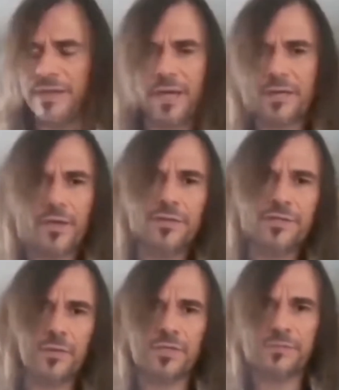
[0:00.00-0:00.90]
unknown
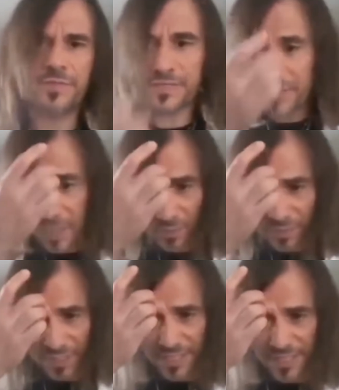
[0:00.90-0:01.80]
to us because no one's
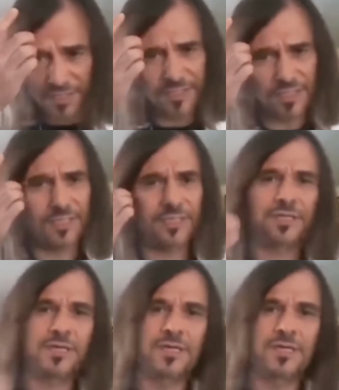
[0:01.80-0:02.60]
going to teach us this.